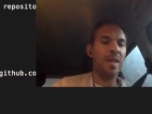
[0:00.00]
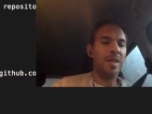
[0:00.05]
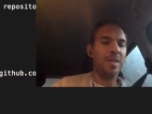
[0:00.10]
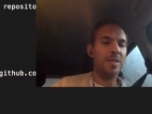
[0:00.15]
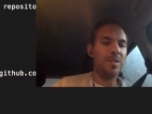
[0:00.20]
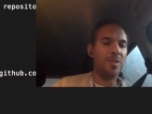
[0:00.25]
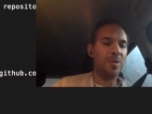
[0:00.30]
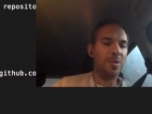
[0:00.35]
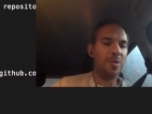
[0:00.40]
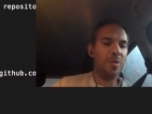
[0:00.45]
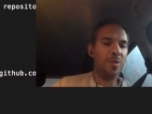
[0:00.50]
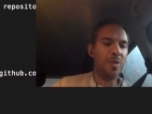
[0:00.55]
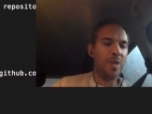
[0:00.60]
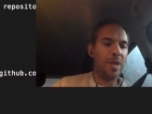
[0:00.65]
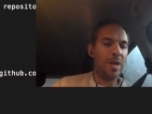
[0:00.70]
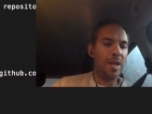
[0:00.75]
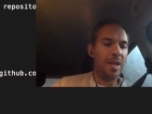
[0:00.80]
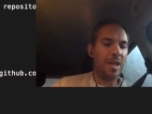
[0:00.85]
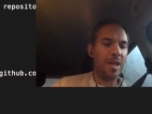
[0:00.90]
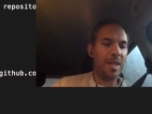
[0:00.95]
so
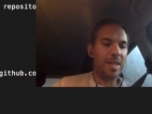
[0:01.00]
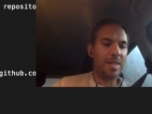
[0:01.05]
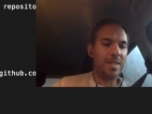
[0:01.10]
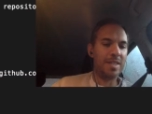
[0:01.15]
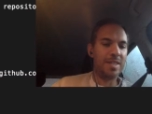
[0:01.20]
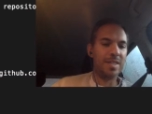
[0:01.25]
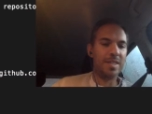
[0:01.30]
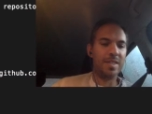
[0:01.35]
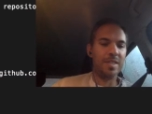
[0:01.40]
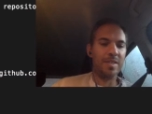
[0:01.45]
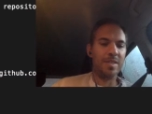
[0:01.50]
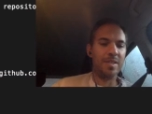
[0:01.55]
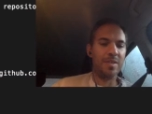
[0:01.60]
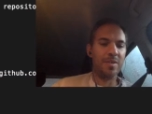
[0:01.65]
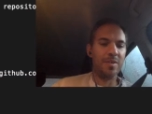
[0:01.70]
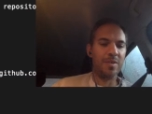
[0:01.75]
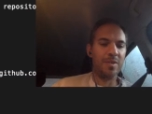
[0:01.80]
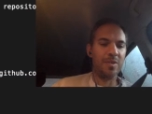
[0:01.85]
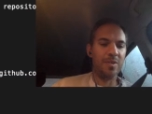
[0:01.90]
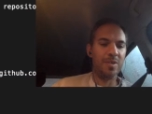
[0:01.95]
let's
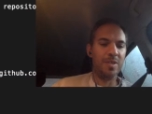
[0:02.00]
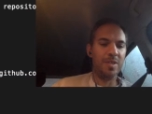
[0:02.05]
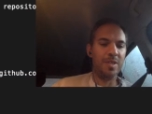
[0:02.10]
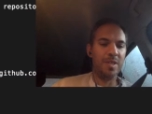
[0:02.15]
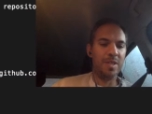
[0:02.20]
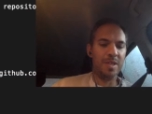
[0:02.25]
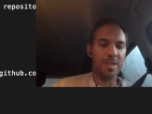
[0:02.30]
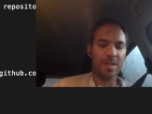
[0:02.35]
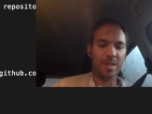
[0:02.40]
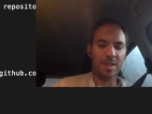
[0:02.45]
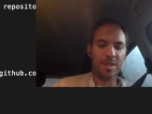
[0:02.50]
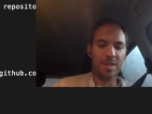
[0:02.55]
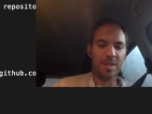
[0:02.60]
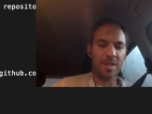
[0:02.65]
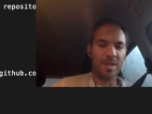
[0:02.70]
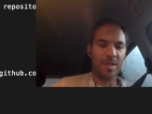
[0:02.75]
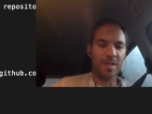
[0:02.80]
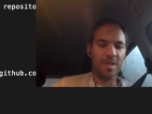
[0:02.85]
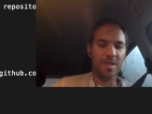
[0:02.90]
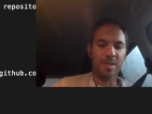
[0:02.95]
consider
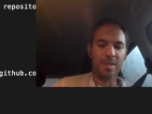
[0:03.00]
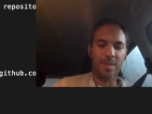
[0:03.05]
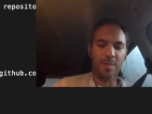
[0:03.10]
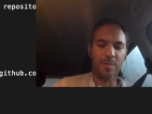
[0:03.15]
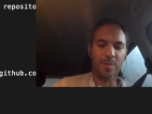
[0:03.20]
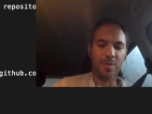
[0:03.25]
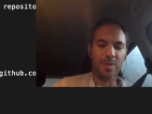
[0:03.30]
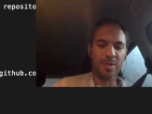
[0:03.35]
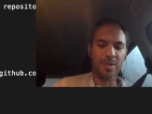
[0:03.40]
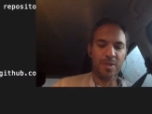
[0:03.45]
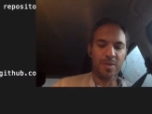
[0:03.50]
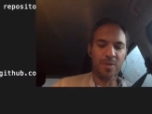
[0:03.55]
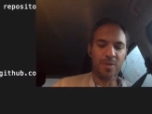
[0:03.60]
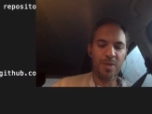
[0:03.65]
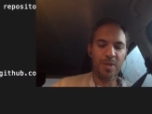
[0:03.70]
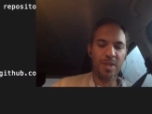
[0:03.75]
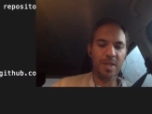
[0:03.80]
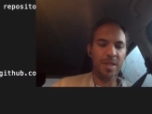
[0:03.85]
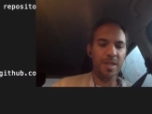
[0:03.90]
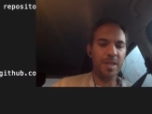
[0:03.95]
uh, this
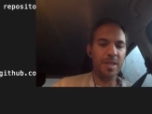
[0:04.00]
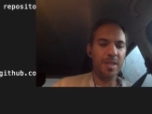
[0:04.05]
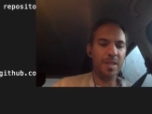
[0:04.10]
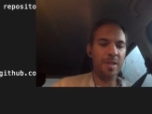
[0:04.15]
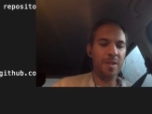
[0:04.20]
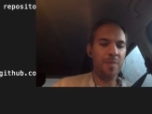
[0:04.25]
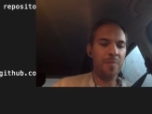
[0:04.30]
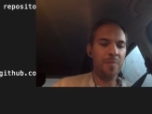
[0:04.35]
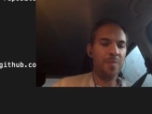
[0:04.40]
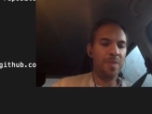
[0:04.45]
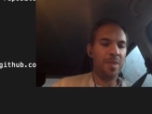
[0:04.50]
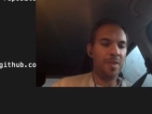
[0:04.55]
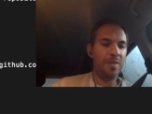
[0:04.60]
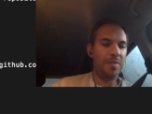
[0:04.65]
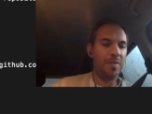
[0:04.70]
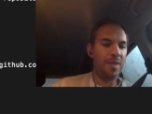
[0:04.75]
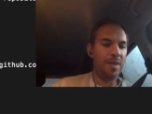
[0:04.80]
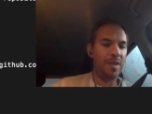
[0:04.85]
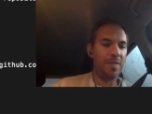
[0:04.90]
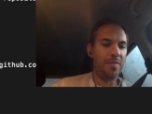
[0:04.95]
repository here.
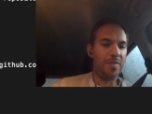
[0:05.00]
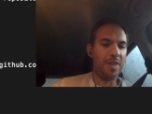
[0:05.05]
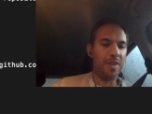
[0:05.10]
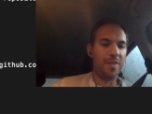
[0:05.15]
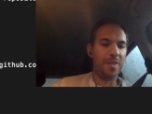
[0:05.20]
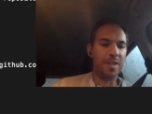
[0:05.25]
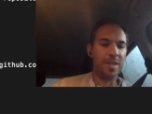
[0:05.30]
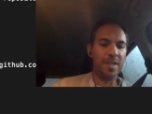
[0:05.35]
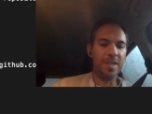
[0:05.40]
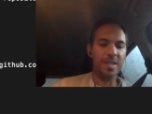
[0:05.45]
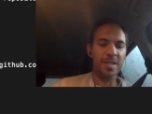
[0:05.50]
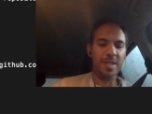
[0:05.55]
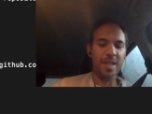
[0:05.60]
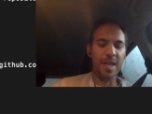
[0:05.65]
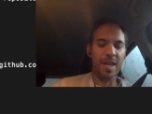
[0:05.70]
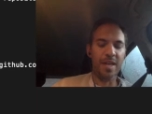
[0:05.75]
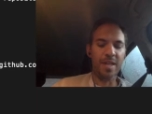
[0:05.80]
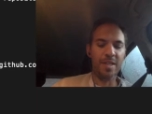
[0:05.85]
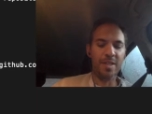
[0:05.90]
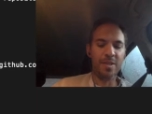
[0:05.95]
We have nothing
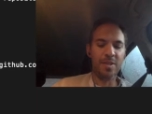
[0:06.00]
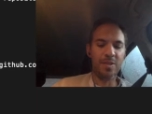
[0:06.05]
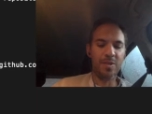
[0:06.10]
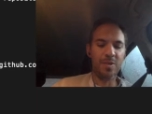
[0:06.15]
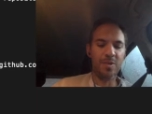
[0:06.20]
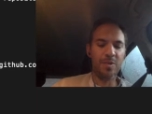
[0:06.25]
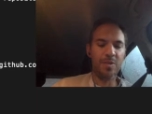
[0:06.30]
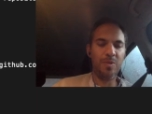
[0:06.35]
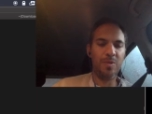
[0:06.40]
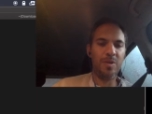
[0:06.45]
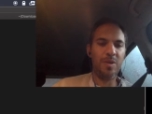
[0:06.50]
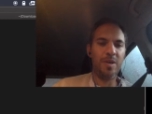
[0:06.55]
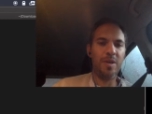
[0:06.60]
inside, so